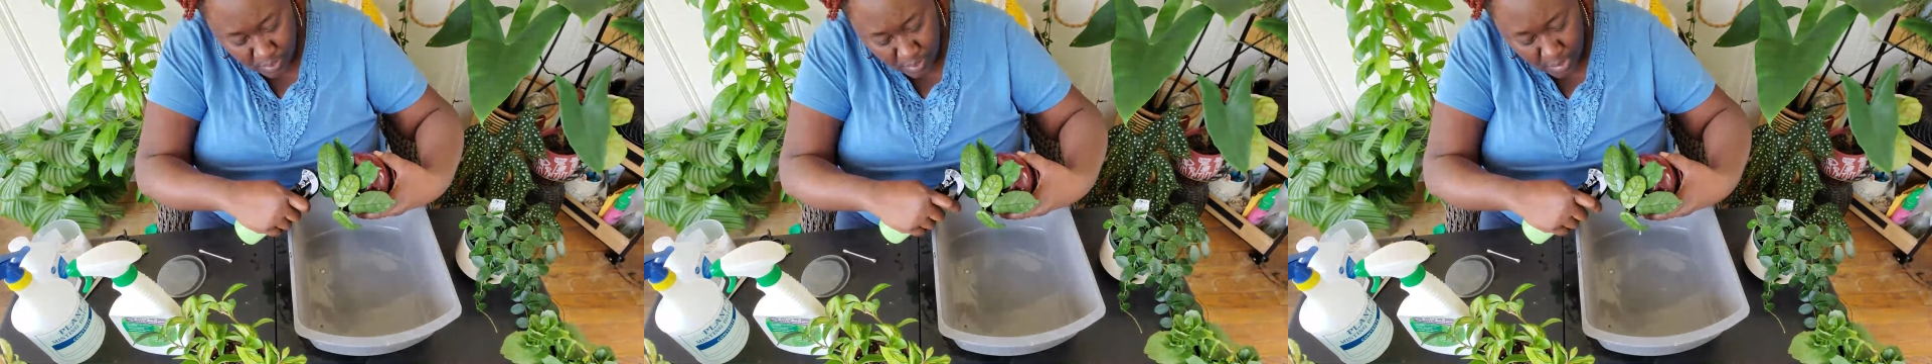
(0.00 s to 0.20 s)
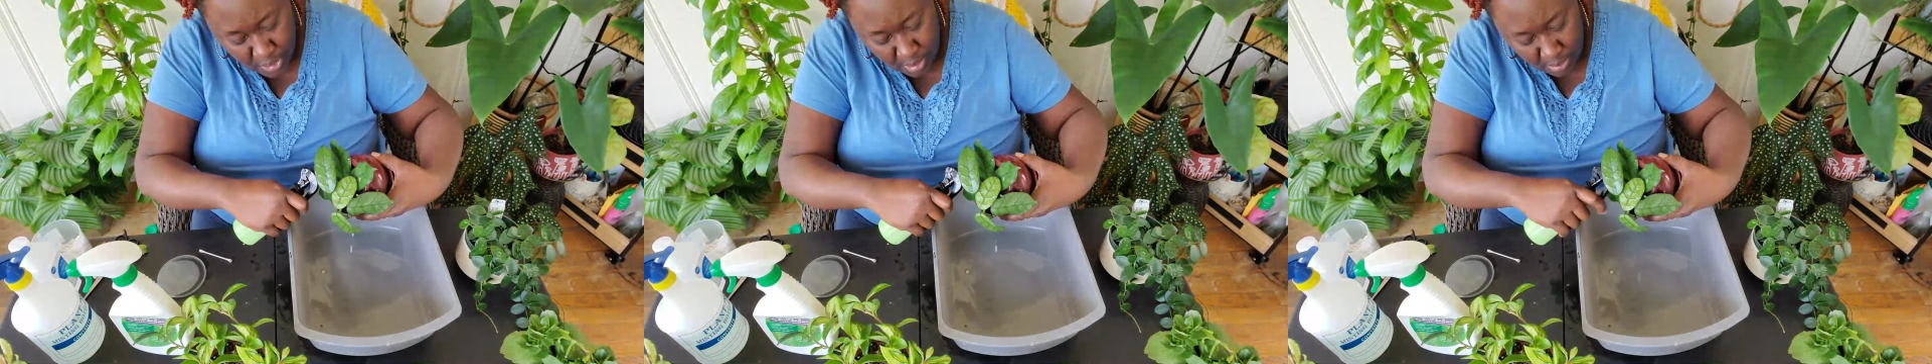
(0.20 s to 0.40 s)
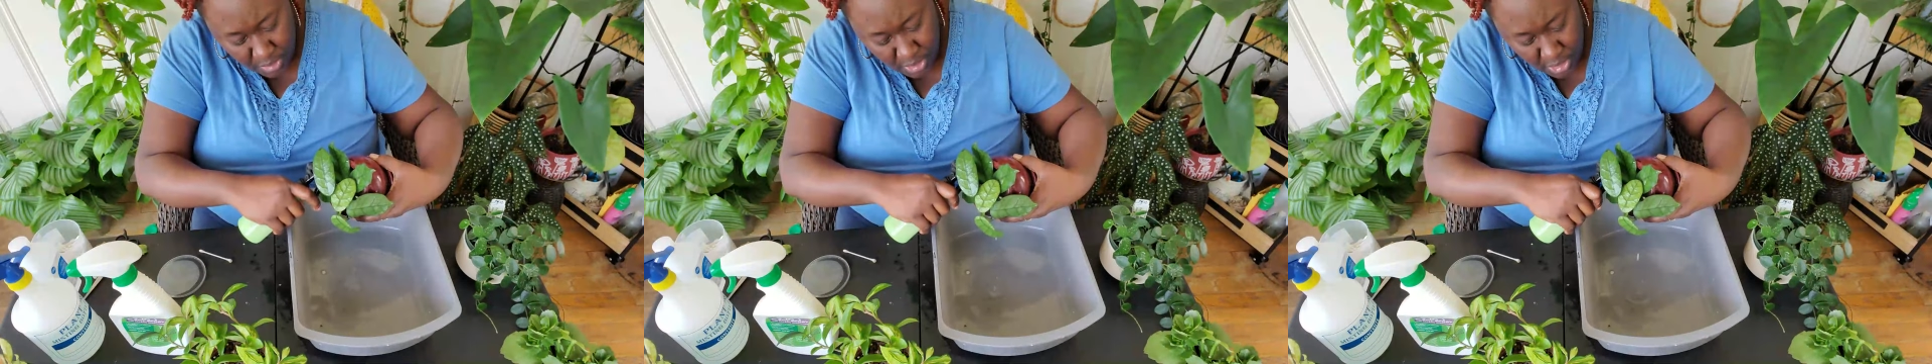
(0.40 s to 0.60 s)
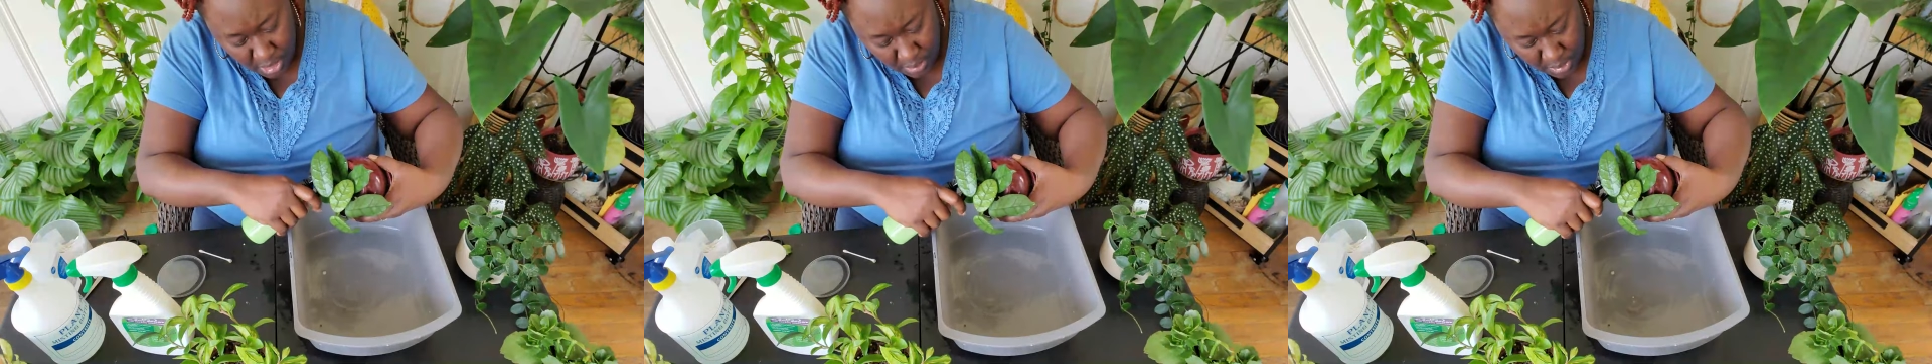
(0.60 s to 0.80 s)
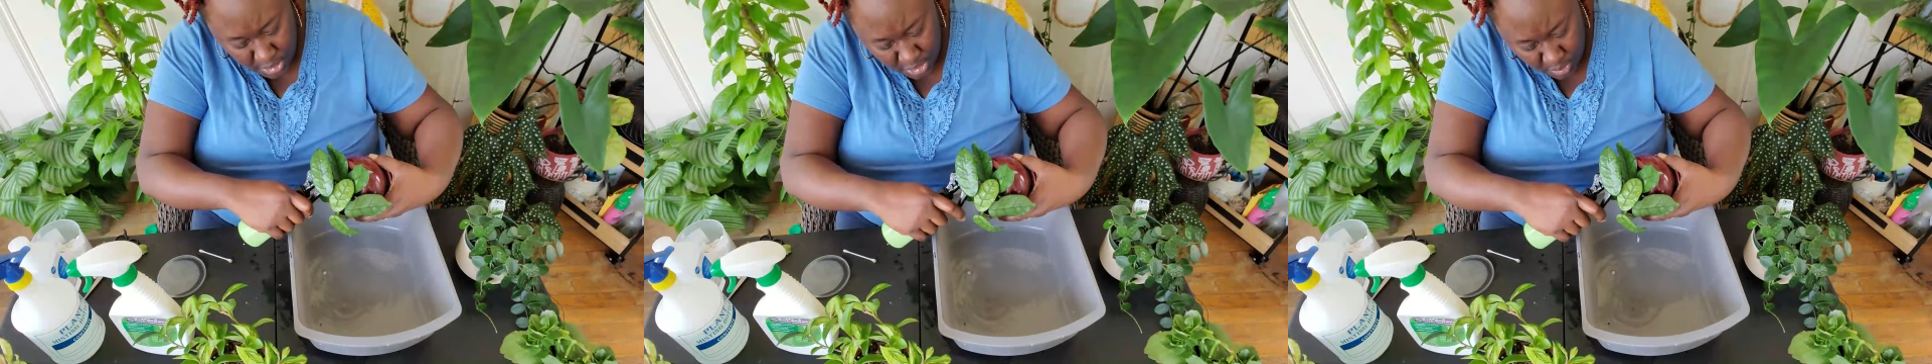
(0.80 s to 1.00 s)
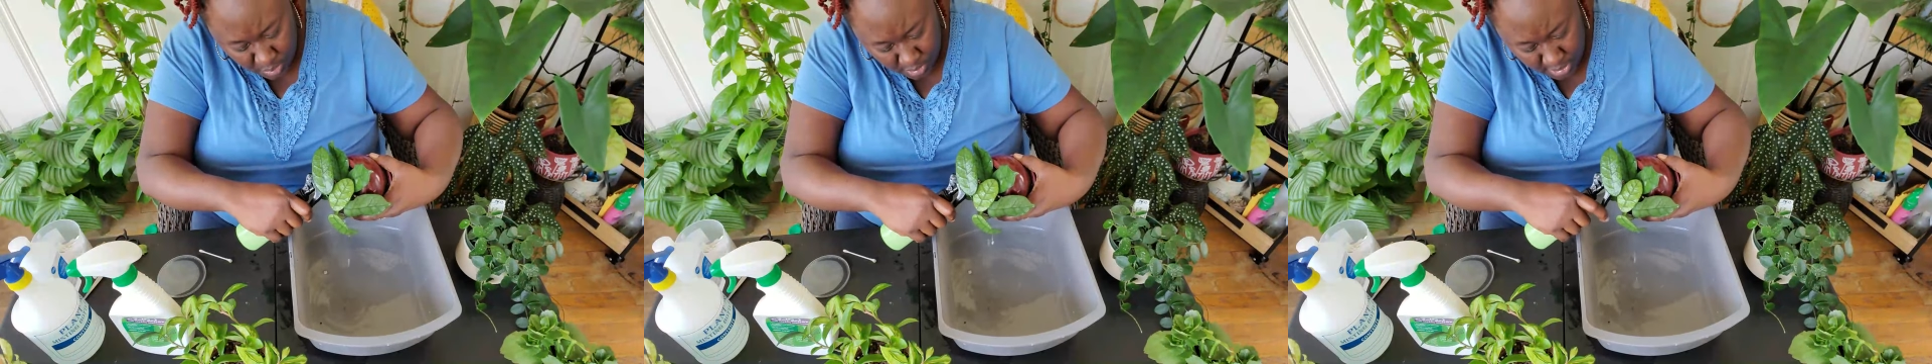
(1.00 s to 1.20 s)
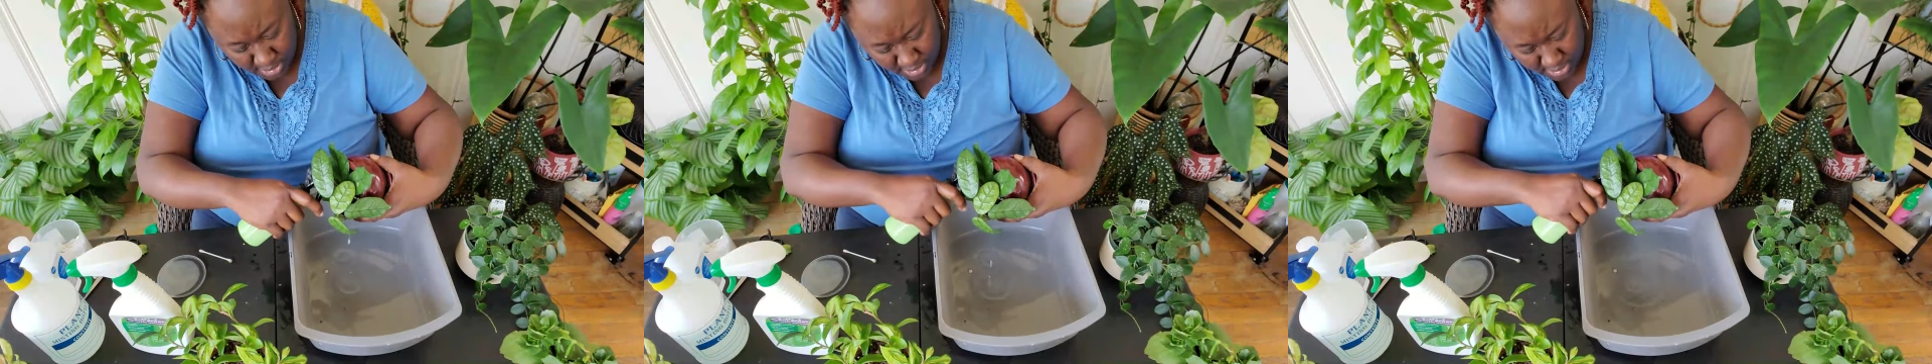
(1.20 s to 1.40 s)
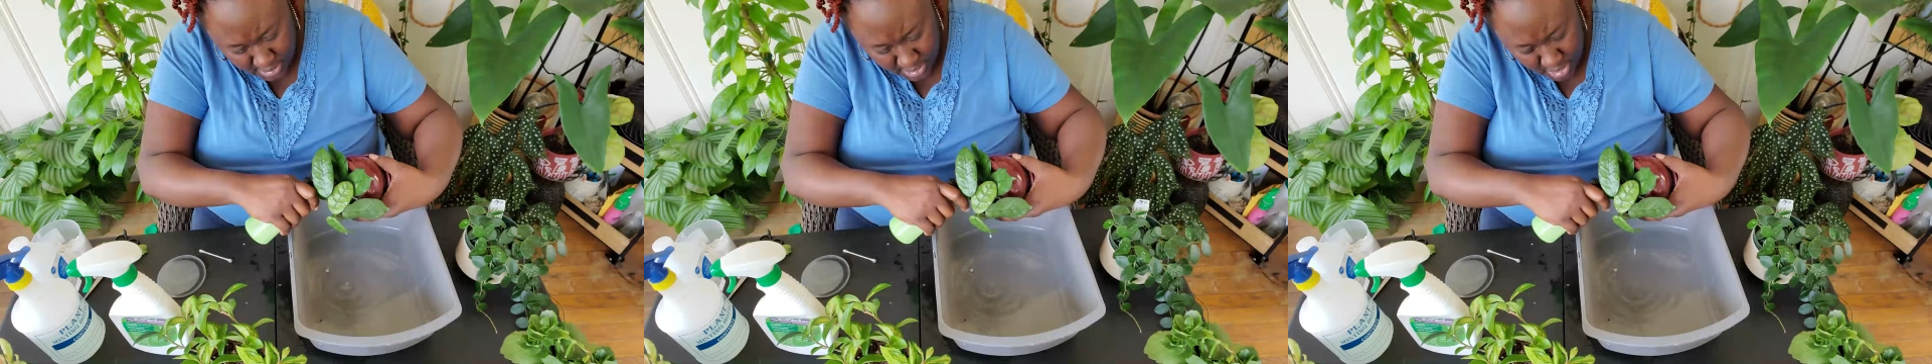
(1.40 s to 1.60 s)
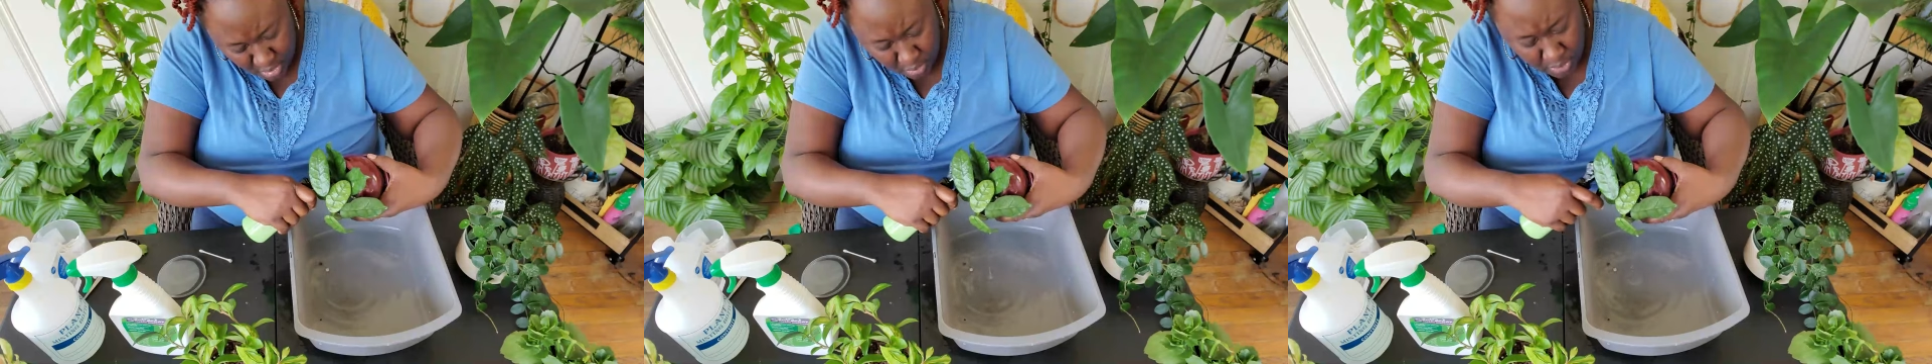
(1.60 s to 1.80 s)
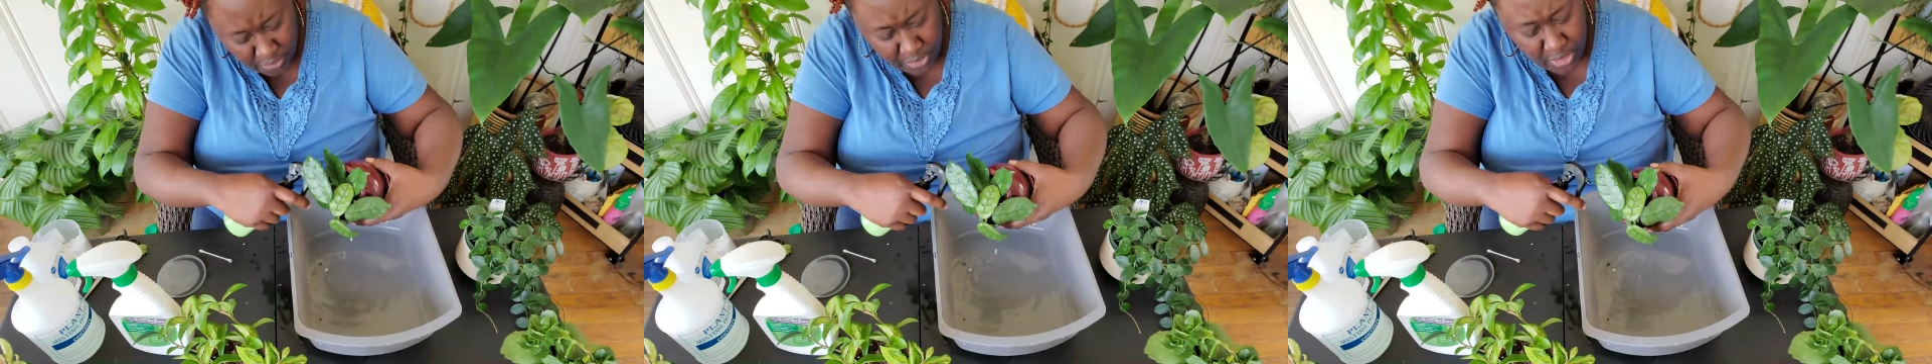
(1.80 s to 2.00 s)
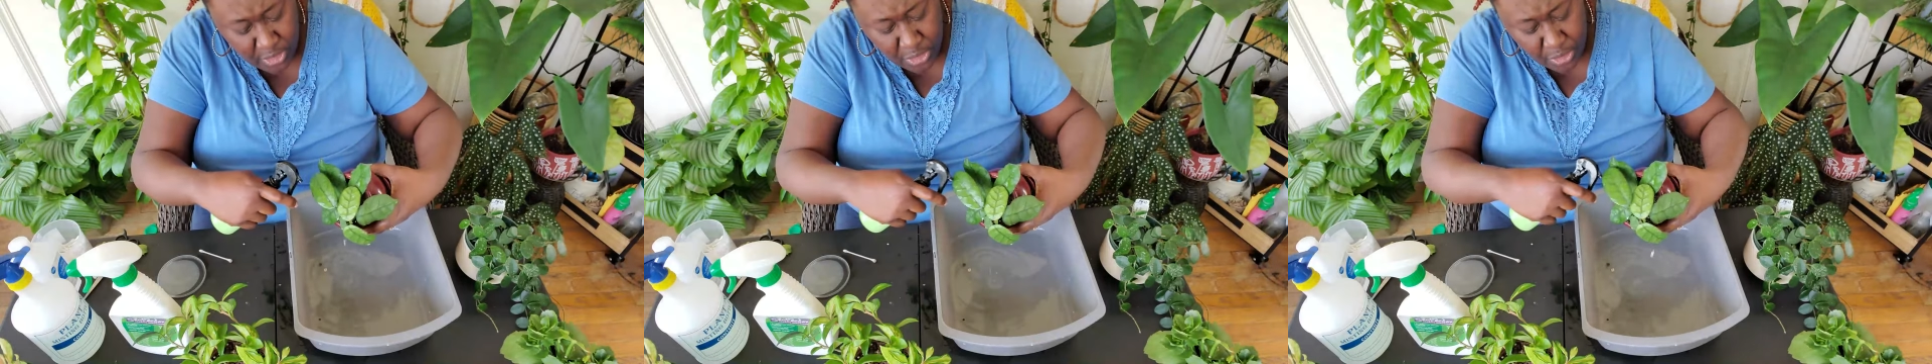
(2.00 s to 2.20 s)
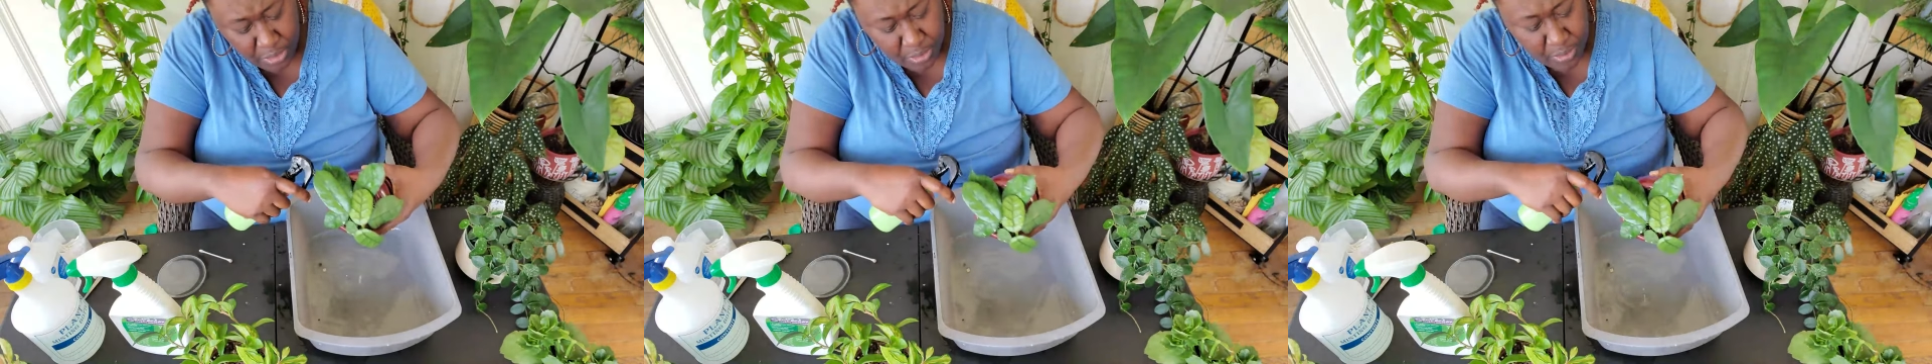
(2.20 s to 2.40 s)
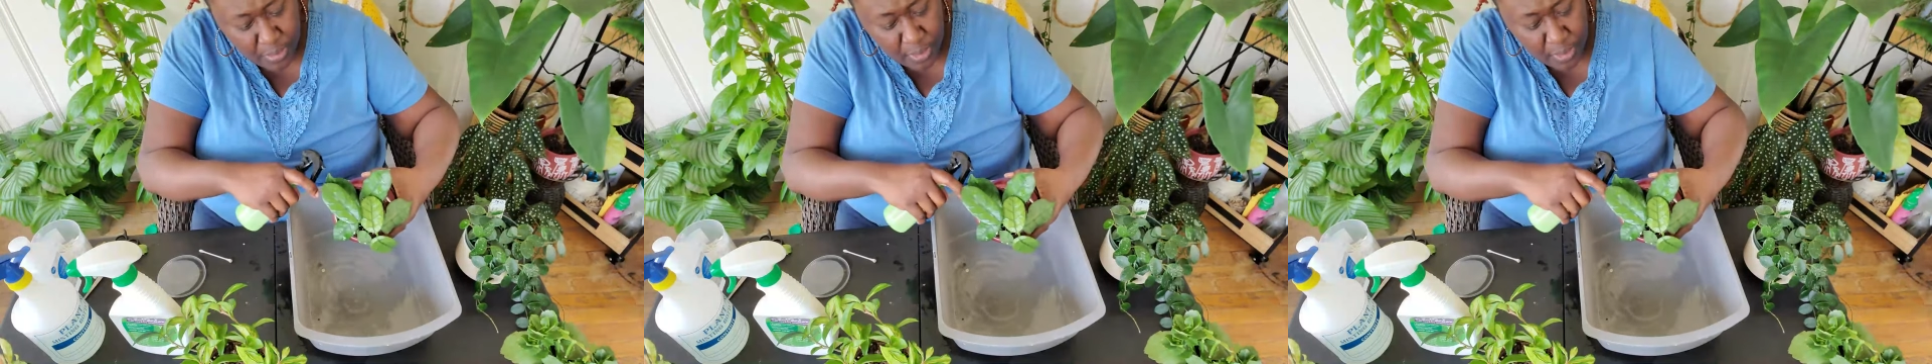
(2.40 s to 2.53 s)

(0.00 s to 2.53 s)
Something's telling me to spray this down with it too.